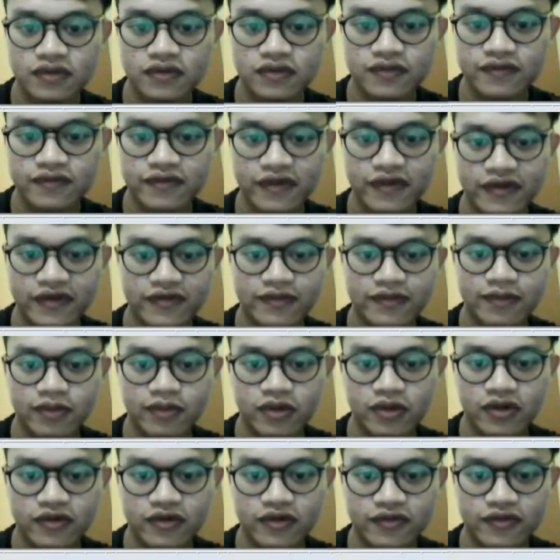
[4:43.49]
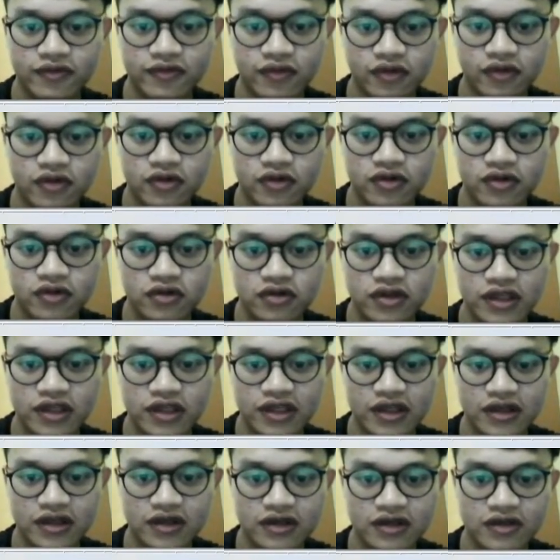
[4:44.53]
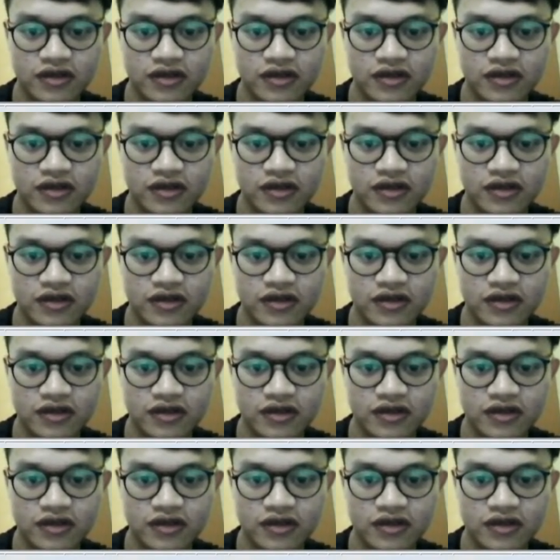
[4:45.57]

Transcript: 5.4. Okay,